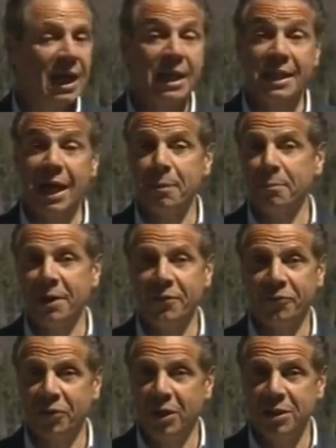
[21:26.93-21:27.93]
And that, my
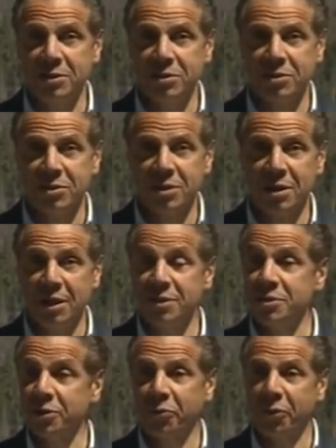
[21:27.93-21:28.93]
friends,
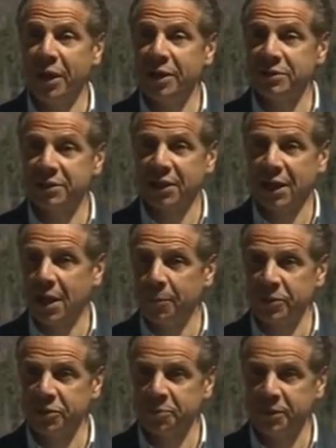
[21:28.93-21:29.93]
is the greatest
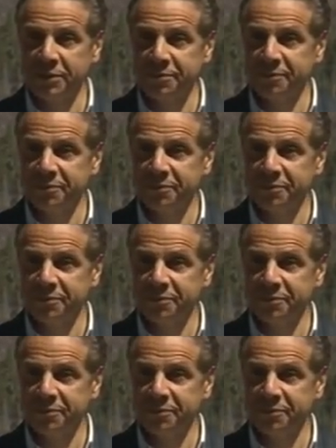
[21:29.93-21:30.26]
accomplishment.